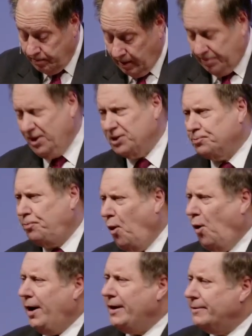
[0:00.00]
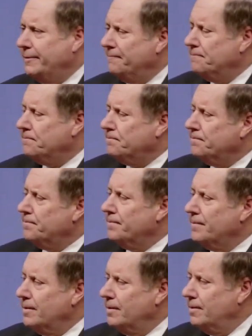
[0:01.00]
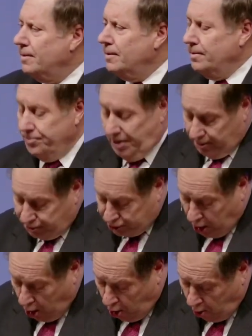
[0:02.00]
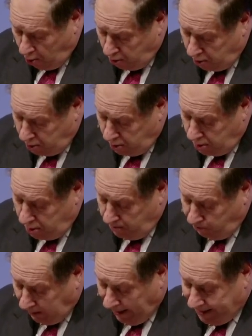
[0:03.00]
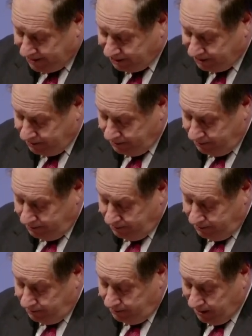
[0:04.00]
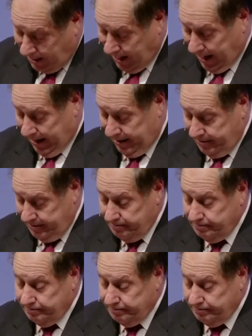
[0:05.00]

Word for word: At this point, there's no place to hide.